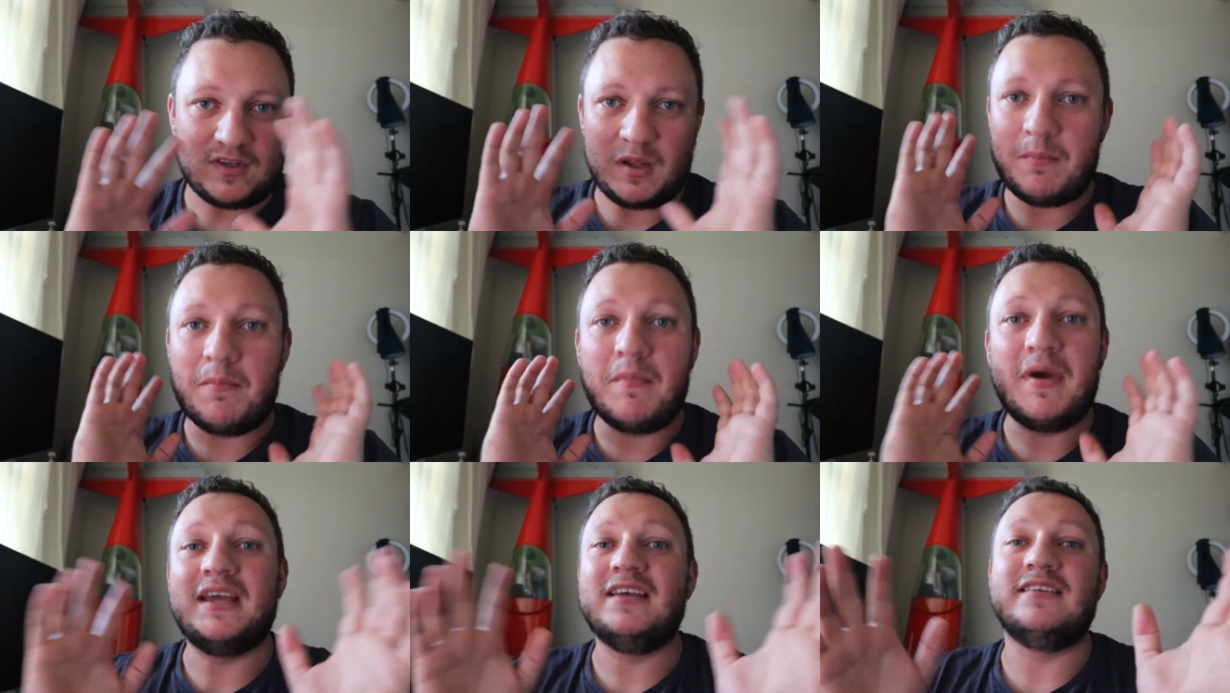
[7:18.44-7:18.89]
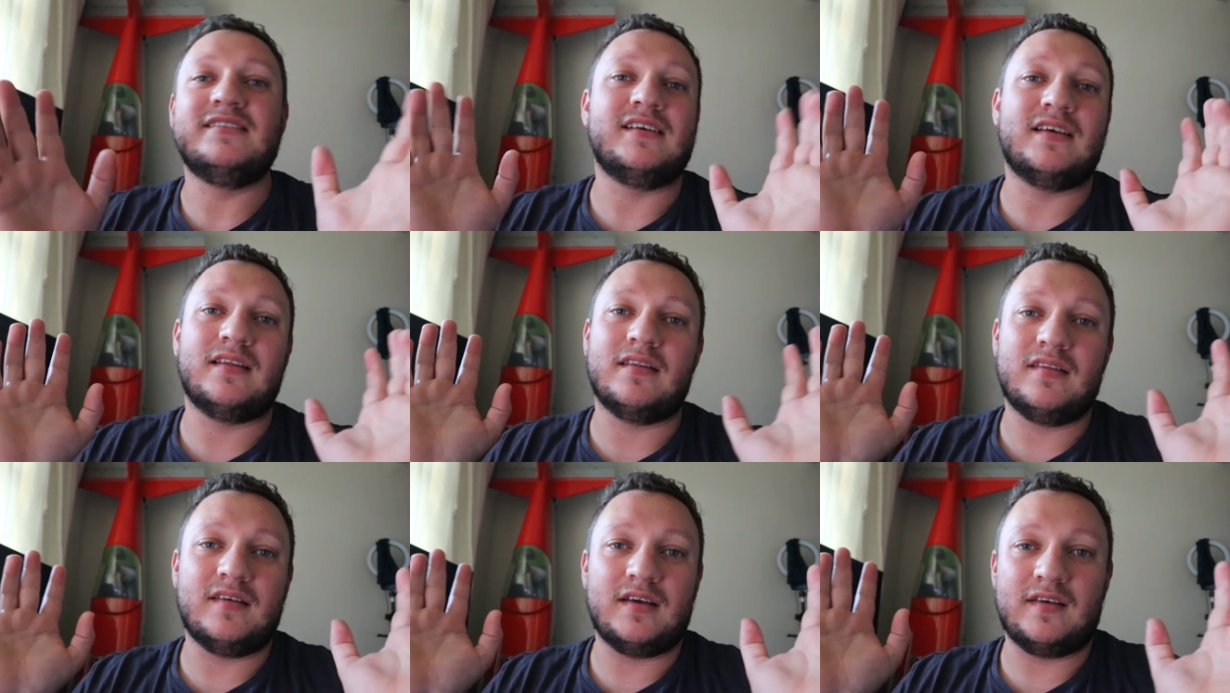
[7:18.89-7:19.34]

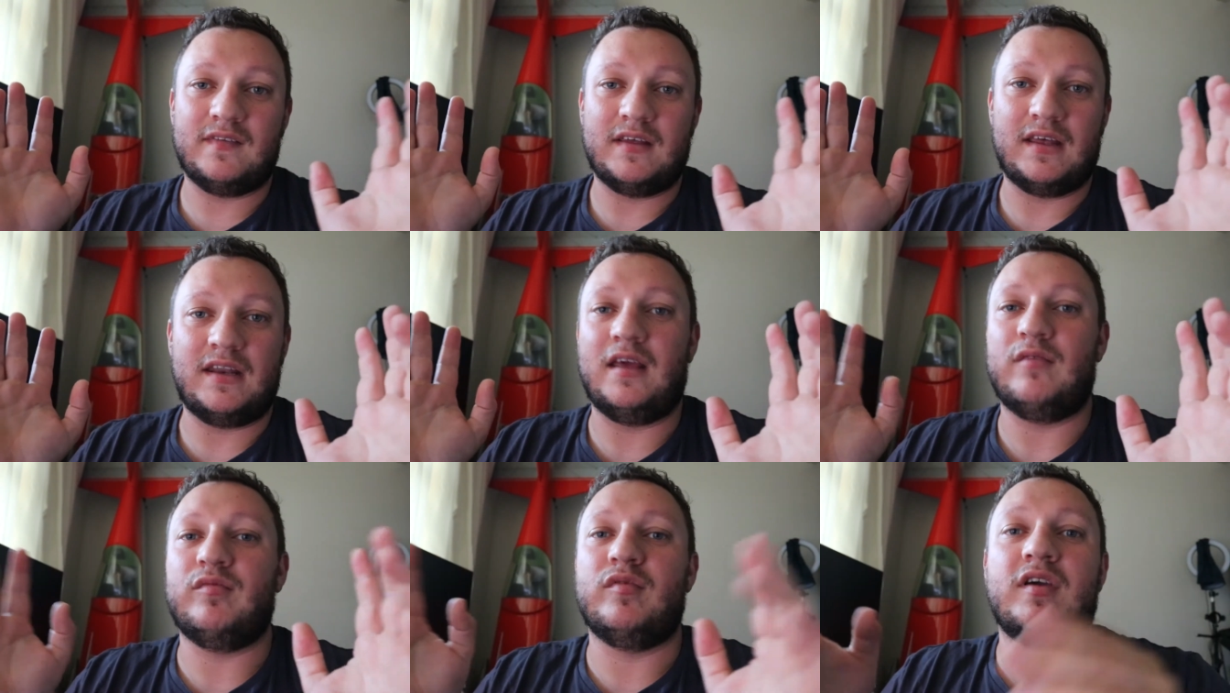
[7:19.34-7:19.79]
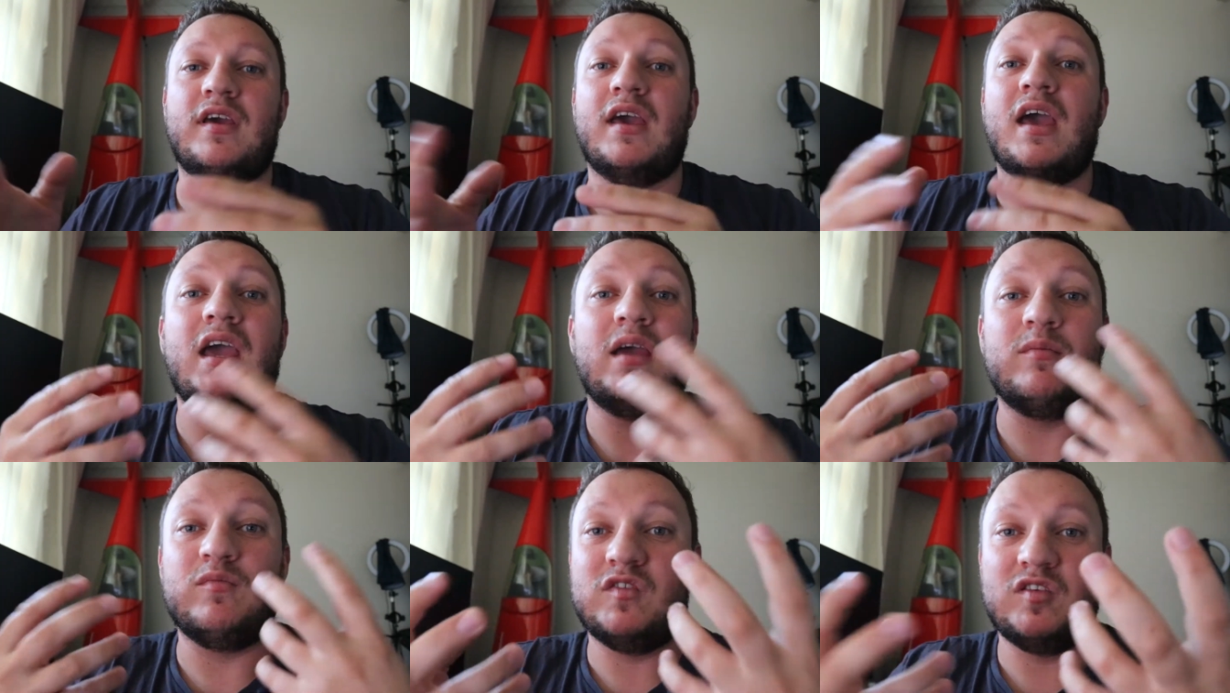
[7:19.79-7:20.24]
amazing thing that ever
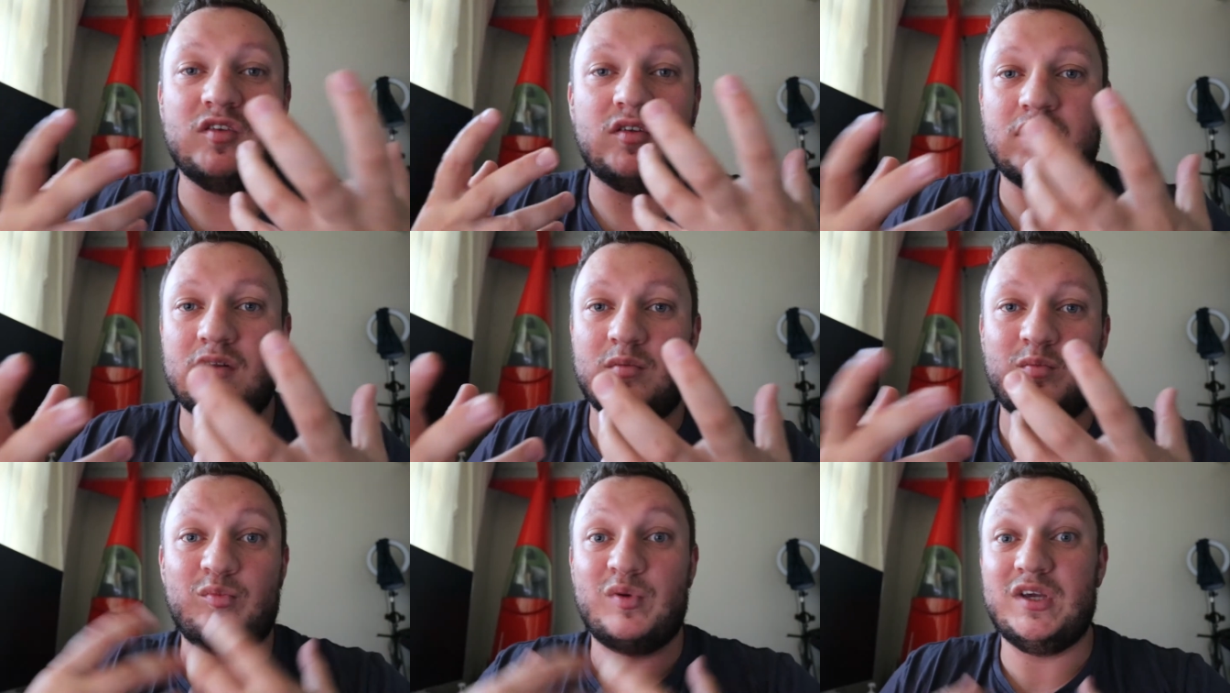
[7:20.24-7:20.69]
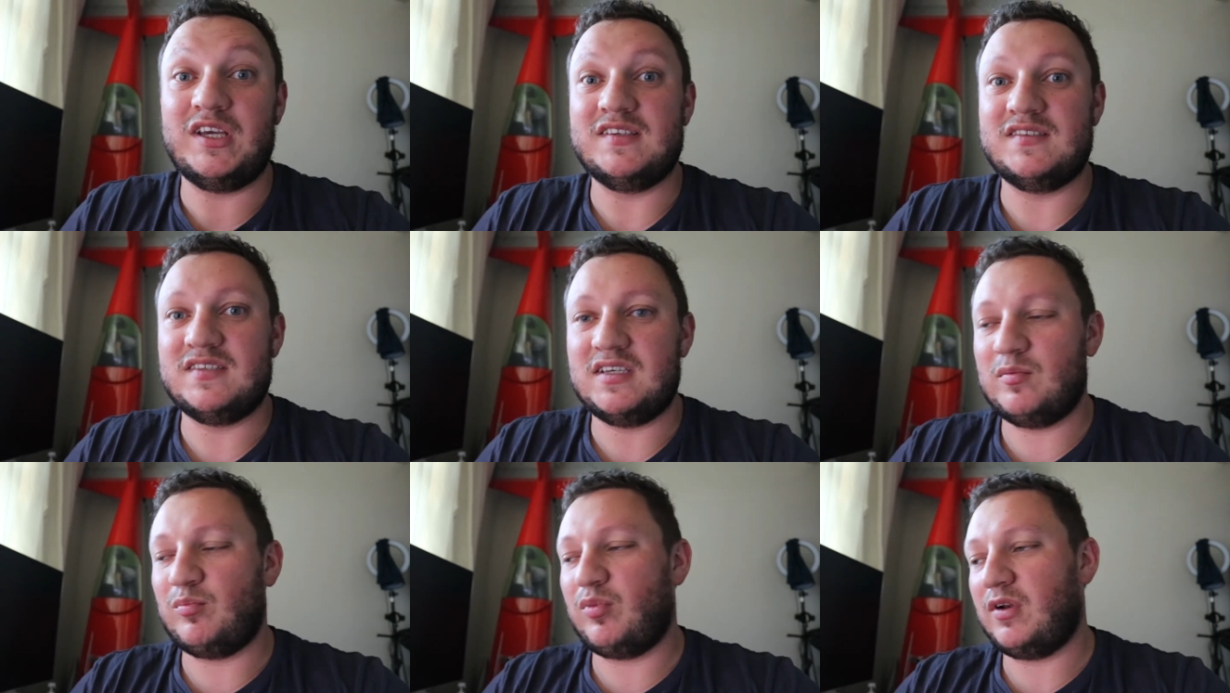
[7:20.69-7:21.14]
came to
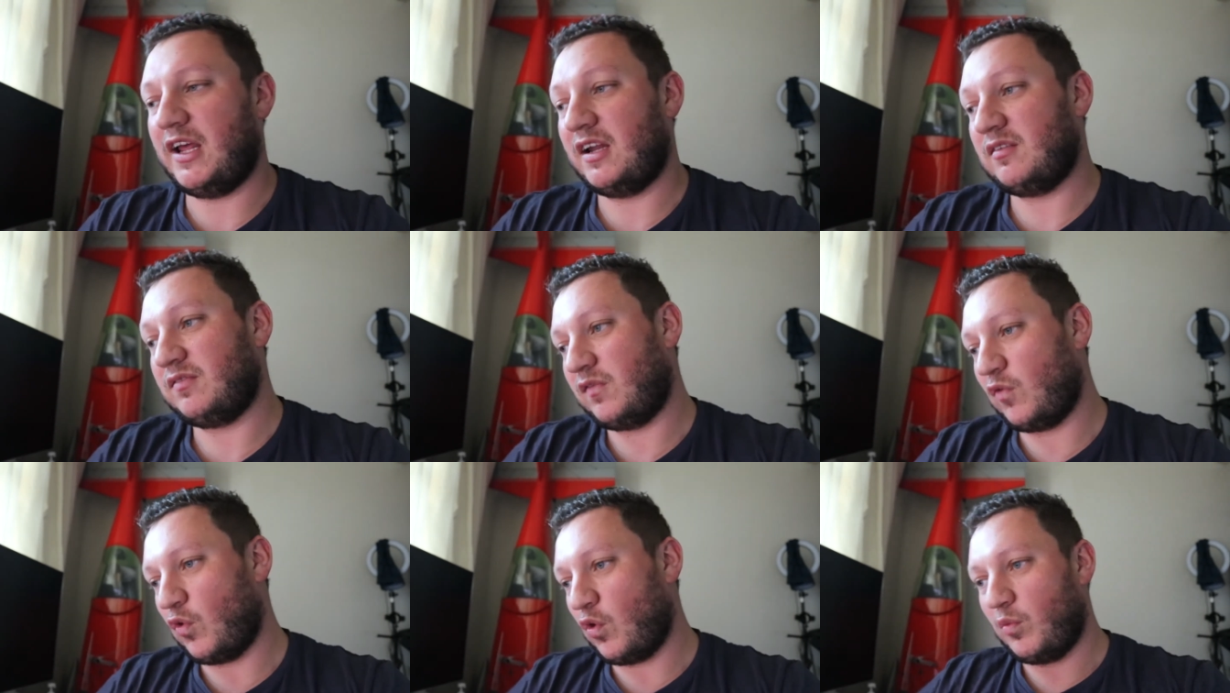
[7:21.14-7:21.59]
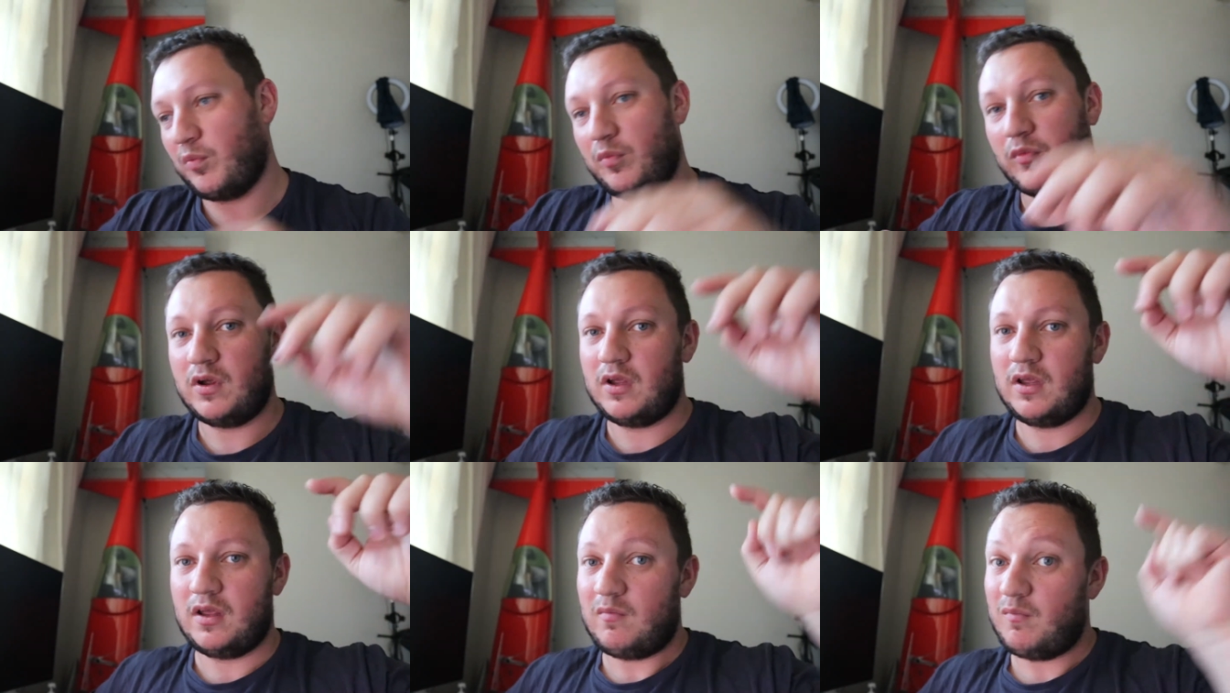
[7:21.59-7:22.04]
PC platform
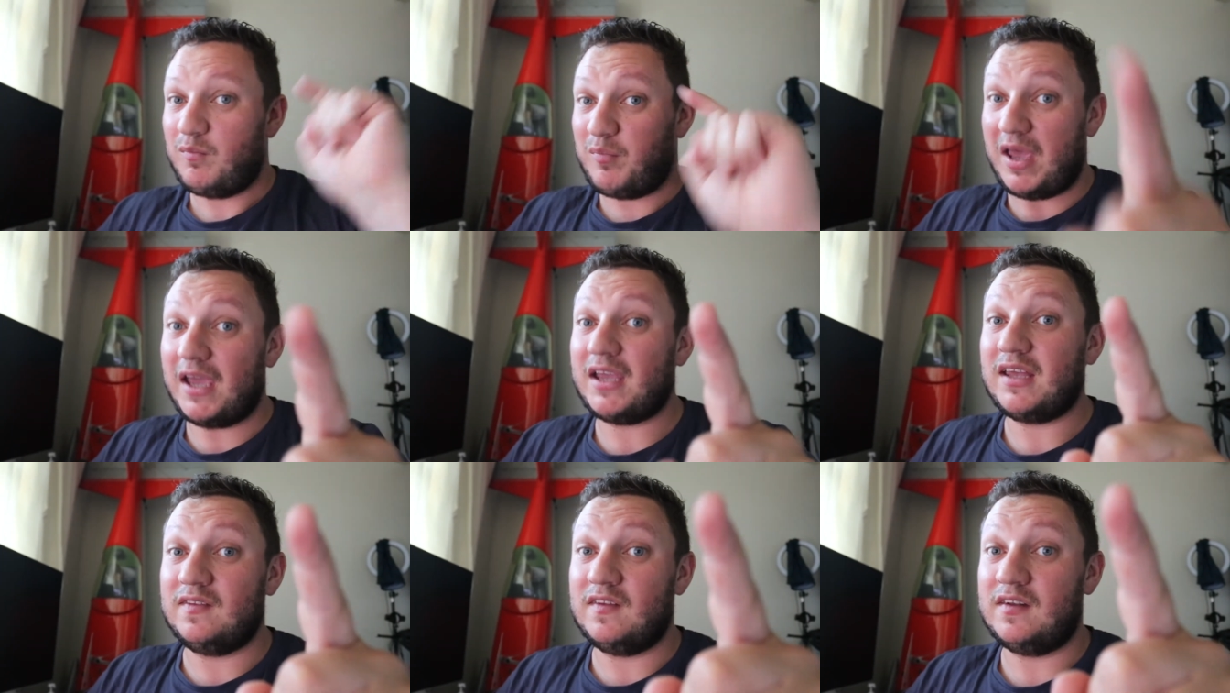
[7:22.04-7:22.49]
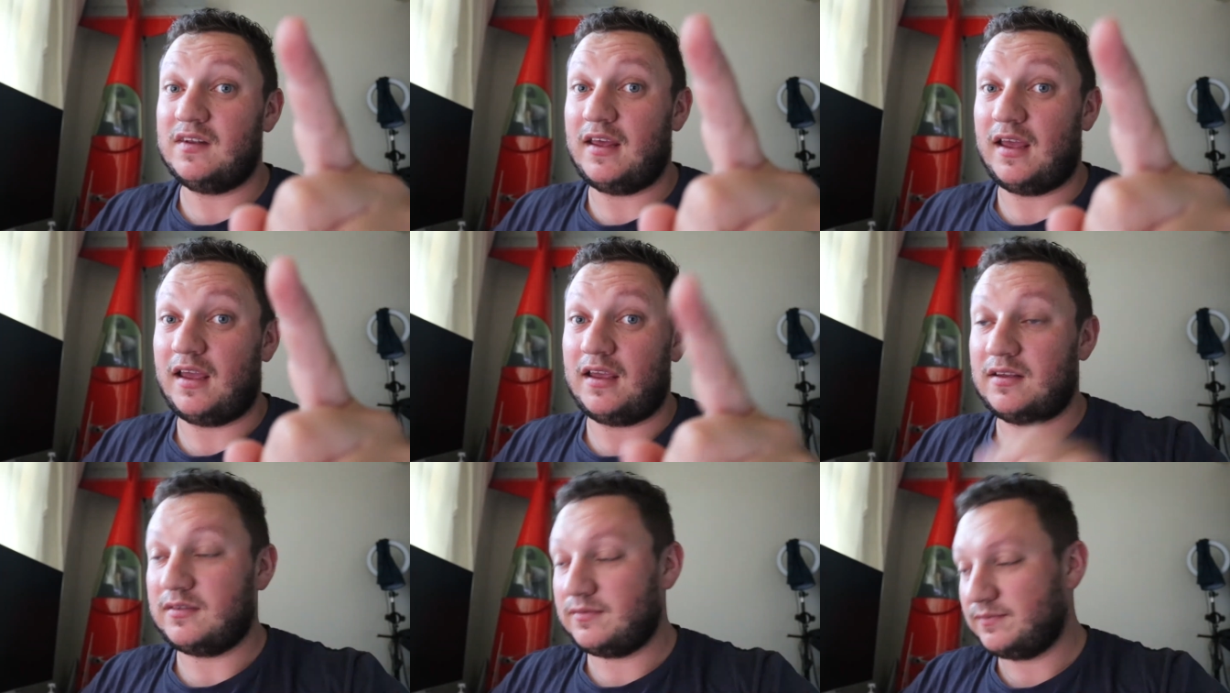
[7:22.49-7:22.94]
back in the
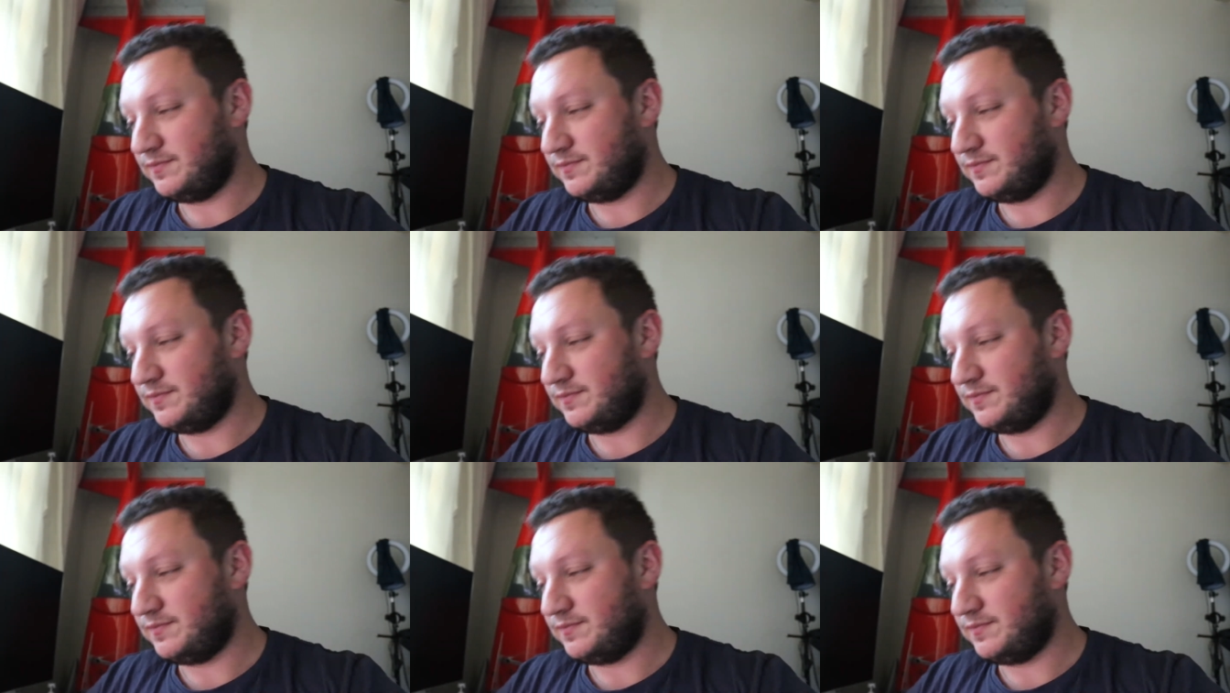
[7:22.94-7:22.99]
day.